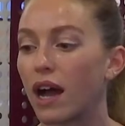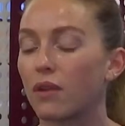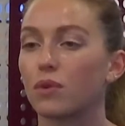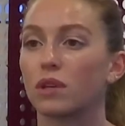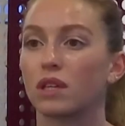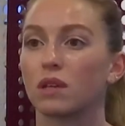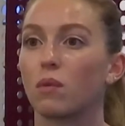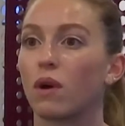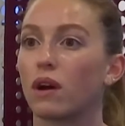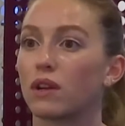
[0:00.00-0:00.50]

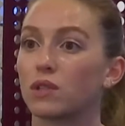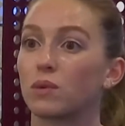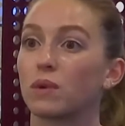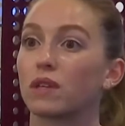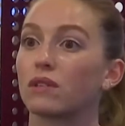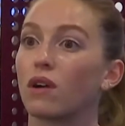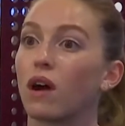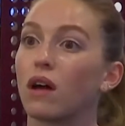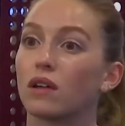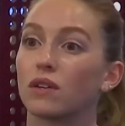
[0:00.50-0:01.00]
really wanted to
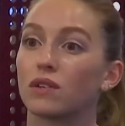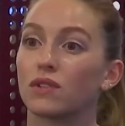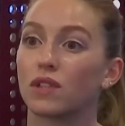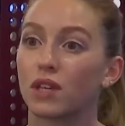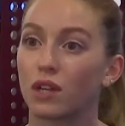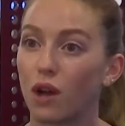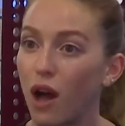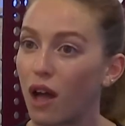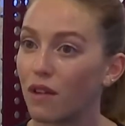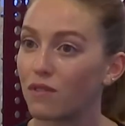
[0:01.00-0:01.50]
acknowledge the
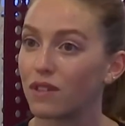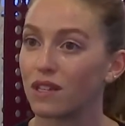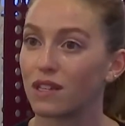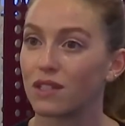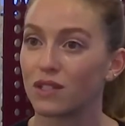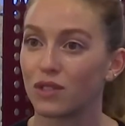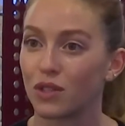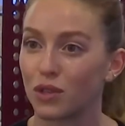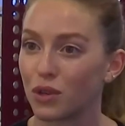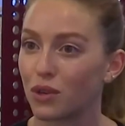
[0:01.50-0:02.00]

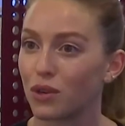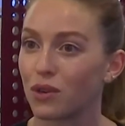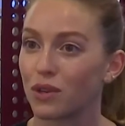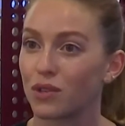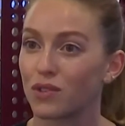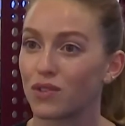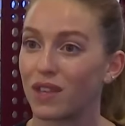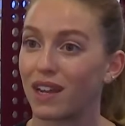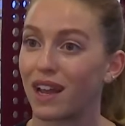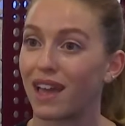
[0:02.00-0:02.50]
confidence and the
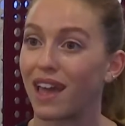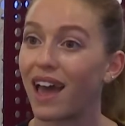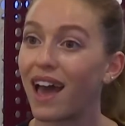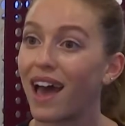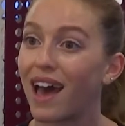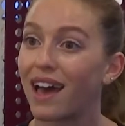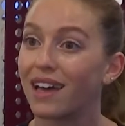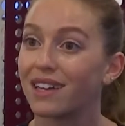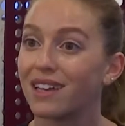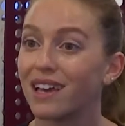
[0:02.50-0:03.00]
courage that I
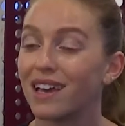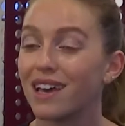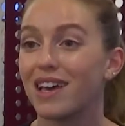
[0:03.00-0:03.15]
had